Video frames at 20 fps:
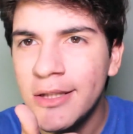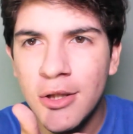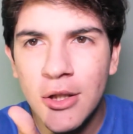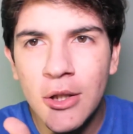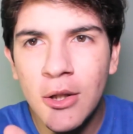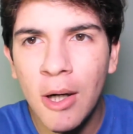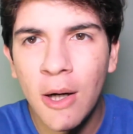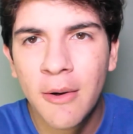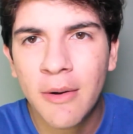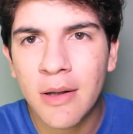You
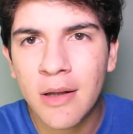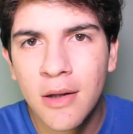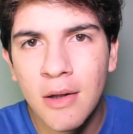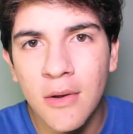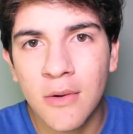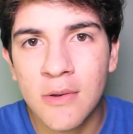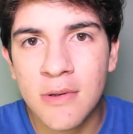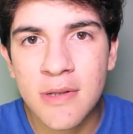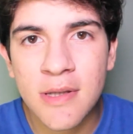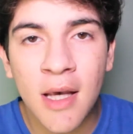know how it
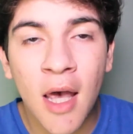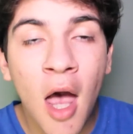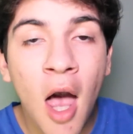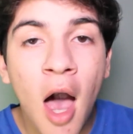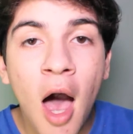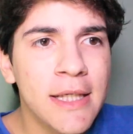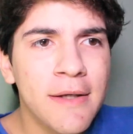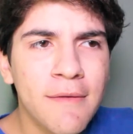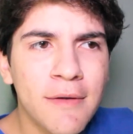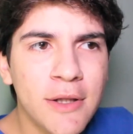goes.
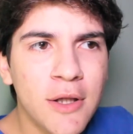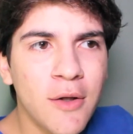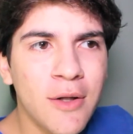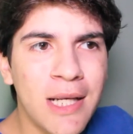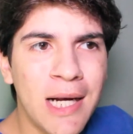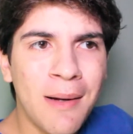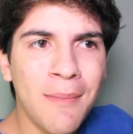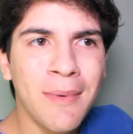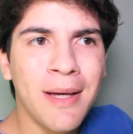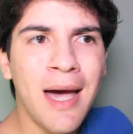Even though
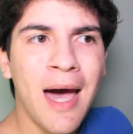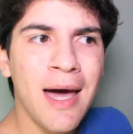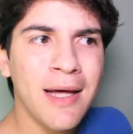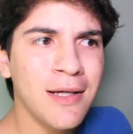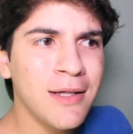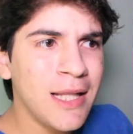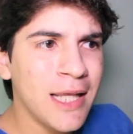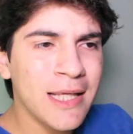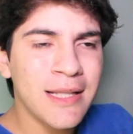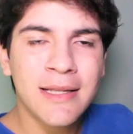that I'm
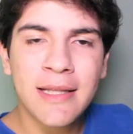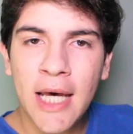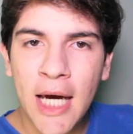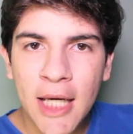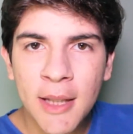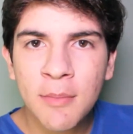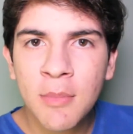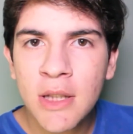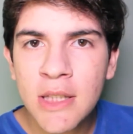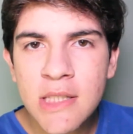kind of like
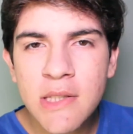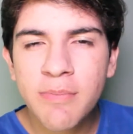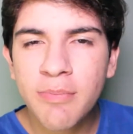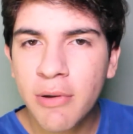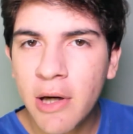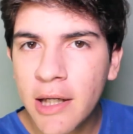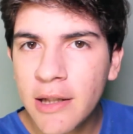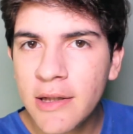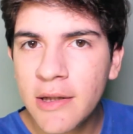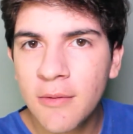9 months
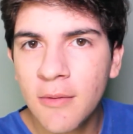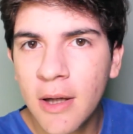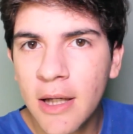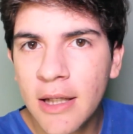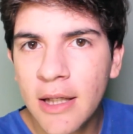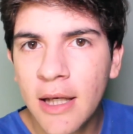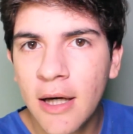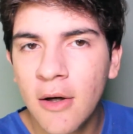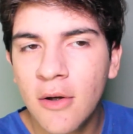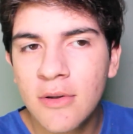pregnant
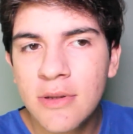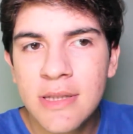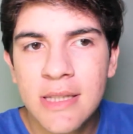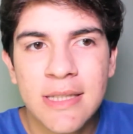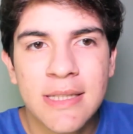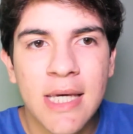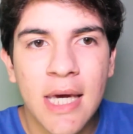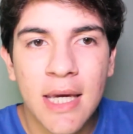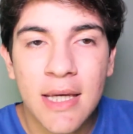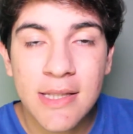right now
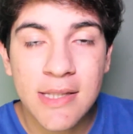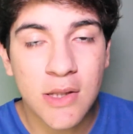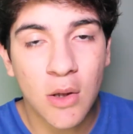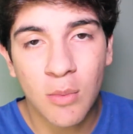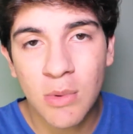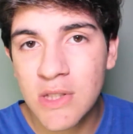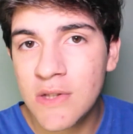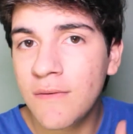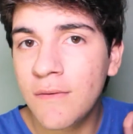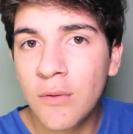since I ate so
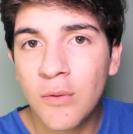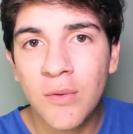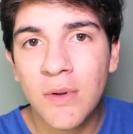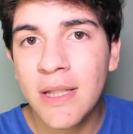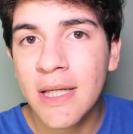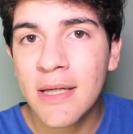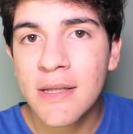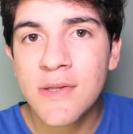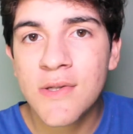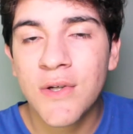much food
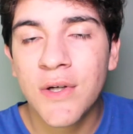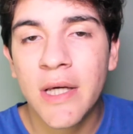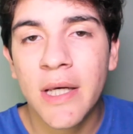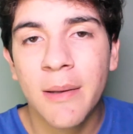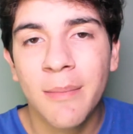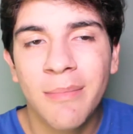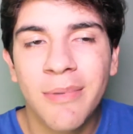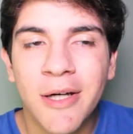yesterday,